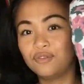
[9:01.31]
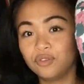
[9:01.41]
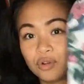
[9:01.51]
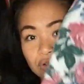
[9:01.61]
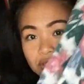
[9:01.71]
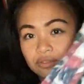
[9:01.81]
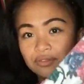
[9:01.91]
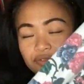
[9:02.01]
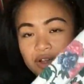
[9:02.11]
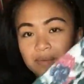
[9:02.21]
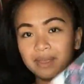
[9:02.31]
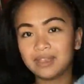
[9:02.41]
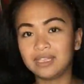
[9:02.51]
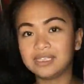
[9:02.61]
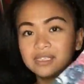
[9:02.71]
floral from
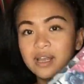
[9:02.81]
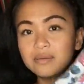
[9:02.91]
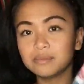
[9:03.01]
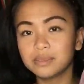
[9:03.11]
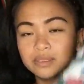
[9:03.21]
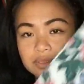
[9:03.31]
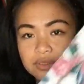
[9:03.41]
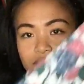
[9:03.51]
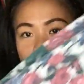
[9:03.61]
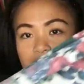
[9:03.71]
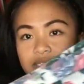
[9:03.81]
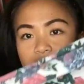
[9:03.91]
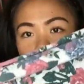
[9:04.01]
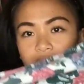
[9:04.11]
the top to the